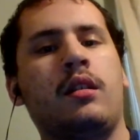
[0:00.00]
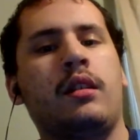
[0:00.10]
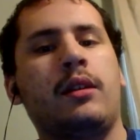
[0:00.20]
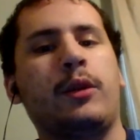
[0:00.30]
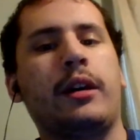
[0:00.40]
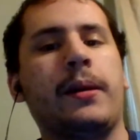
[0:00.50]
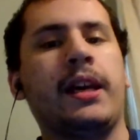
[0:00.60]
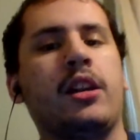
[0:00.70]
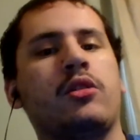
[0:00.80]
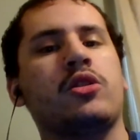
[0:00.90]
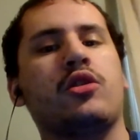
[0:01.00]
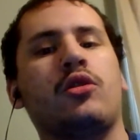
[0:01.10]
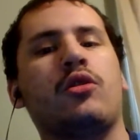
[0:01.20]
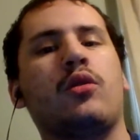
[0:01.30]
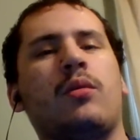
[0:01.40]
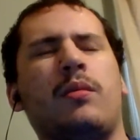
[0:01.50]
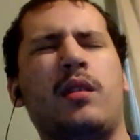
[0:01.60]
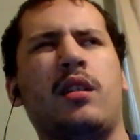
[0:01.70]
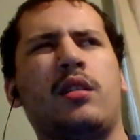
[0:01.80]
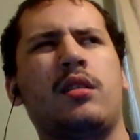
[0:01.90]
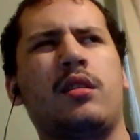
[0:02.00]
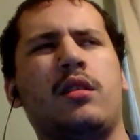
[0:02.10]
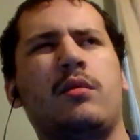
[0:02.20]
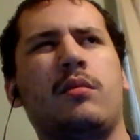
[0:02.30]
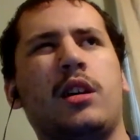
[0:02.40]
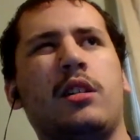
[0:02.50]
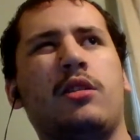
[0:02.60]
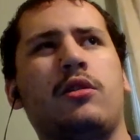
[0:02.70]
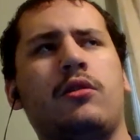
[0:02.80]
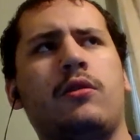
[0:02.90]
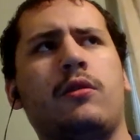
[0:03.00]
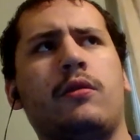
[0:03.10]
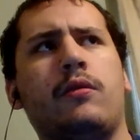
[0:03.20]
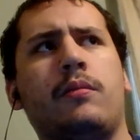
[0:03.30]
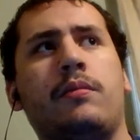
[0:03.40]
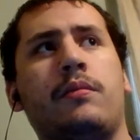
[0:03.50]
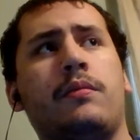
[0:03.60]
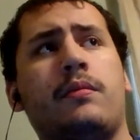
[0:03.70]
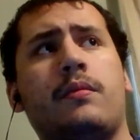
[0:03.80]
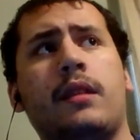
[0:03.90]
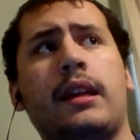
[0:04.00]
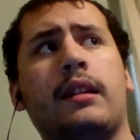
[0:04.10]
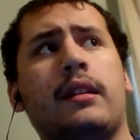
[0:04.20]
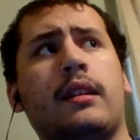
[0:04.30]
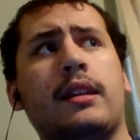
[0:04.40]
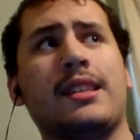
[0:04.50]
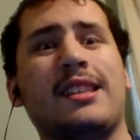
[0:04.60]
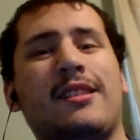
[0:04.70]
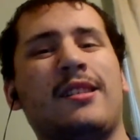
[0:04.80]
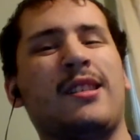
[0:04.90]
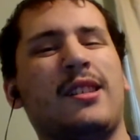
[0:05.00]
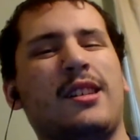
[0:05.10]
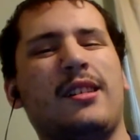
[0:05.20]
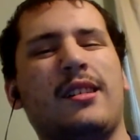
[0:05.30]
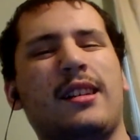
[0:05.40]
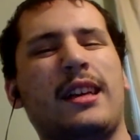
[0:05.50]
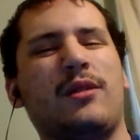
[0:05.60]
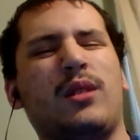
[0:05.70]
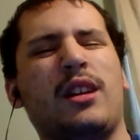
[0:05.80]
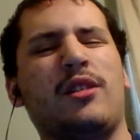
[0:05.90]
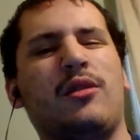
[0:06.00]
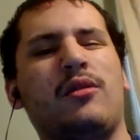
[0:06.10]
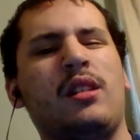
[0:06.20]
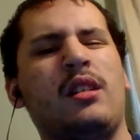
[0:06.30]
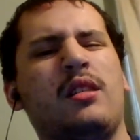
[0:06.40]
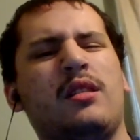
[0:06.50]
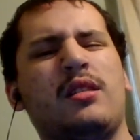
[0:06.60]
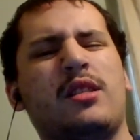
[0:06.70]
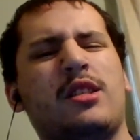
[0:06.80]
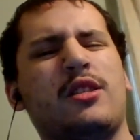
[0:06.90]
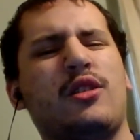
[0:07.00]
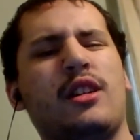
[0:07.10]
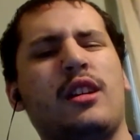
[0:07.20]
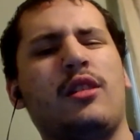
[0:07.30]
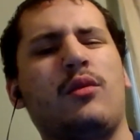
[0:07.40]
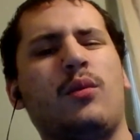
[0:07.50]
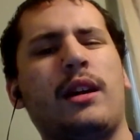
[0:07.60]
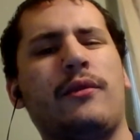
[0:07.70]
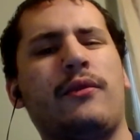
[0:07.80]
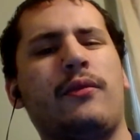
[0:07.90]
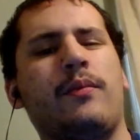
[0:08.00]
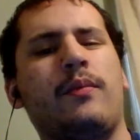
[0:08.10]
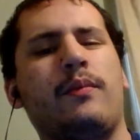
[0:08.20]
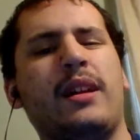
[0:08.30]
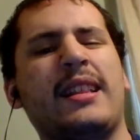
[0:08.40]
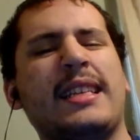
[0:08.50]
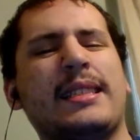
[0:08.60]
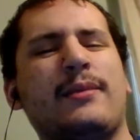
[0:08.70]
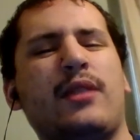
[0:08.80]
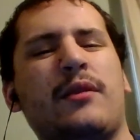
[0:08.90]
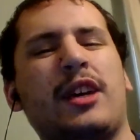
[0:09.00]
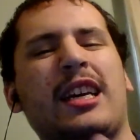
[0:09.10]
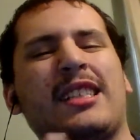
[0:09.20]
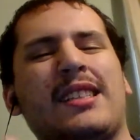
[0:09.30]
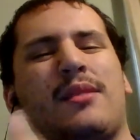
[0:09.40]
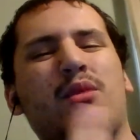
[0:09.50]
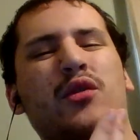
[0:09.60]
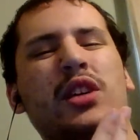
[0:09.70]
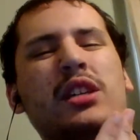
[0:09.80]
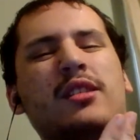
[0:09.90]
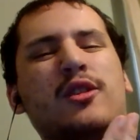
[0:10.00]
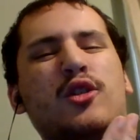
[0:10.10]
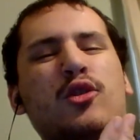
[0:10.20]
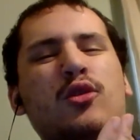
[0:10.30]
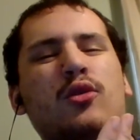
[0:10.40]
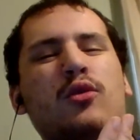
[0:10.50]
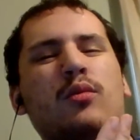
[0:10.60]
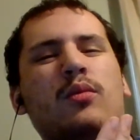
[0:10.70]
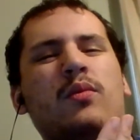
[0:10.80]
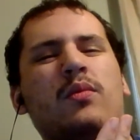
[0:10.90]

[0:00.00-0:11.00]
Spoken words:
Anyway, and also, I'm gonna do that Godzilla Dawn countdown, starting with my least favorite Godzilla movies to